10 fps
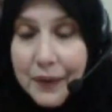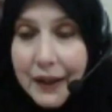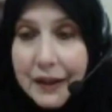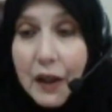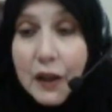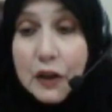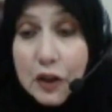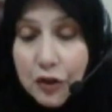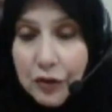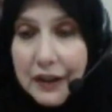like
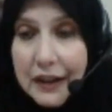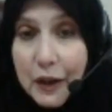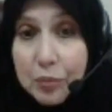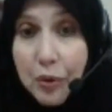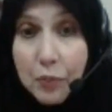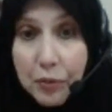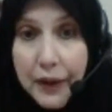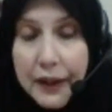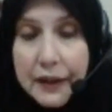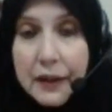culturally
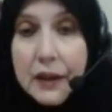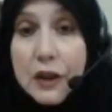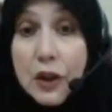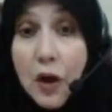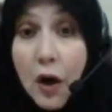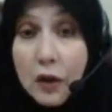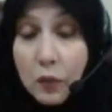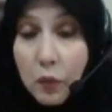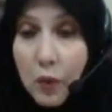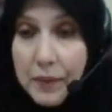inappropriate
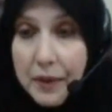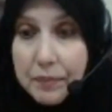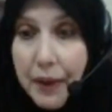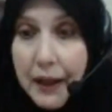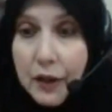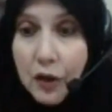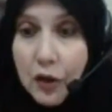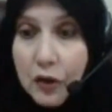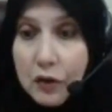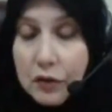to call a
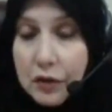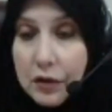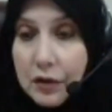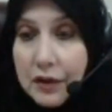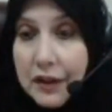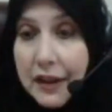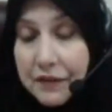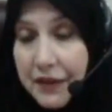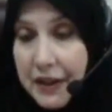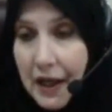woman by her
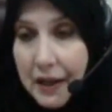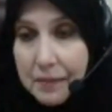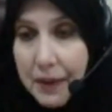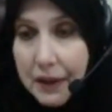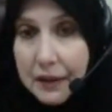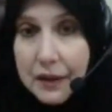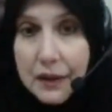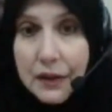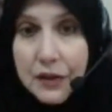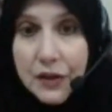given
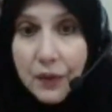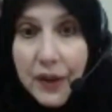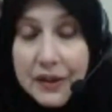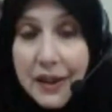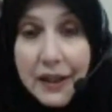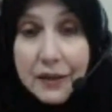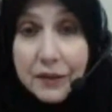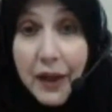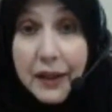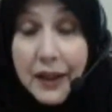name. So
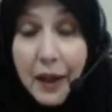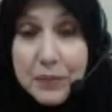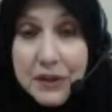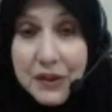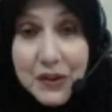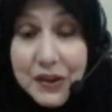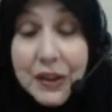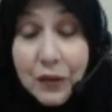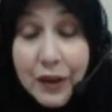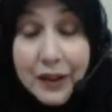that's kind of like kept
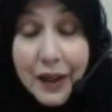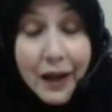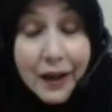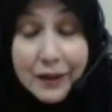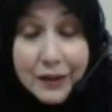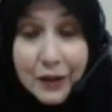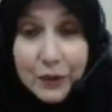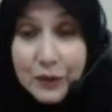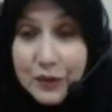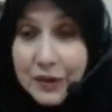as a secret. Yeah,
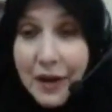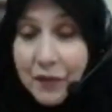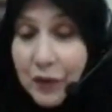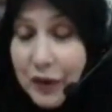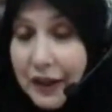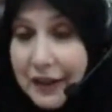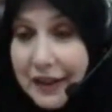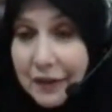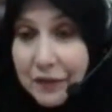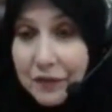you never
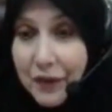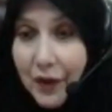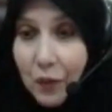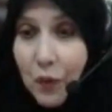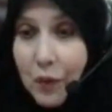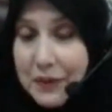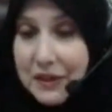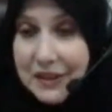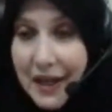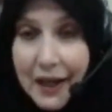like give a
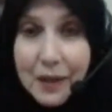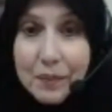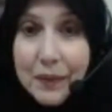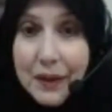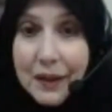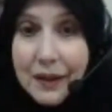woman's name.